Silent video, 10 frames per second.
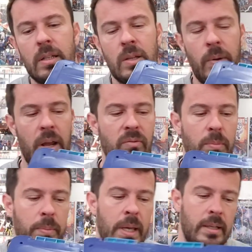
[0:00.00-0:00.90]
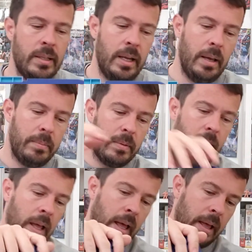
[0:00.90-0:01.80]
So I went over and picked it up.
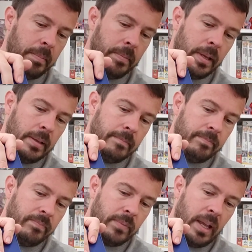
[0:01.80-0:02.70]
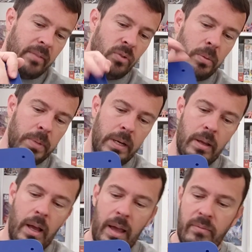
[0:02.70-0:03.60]
I
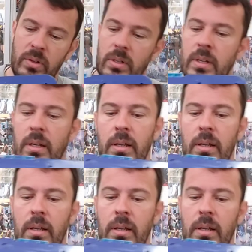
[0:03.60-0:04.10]
haven't